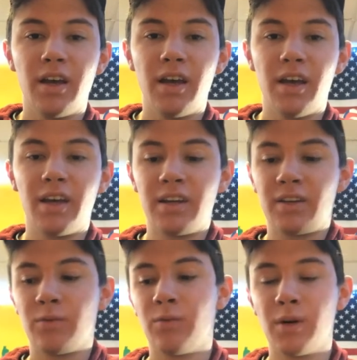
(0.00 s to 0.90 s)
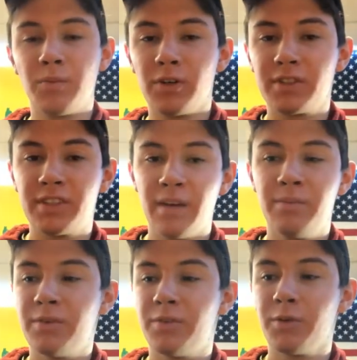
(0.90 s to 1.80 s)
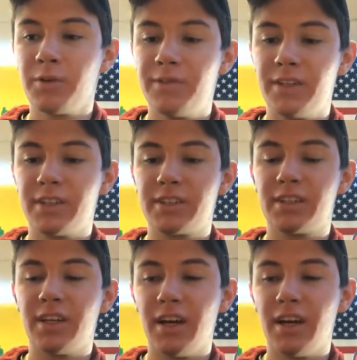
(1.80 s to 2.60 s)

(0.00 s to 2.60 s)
And one more step before we're finished.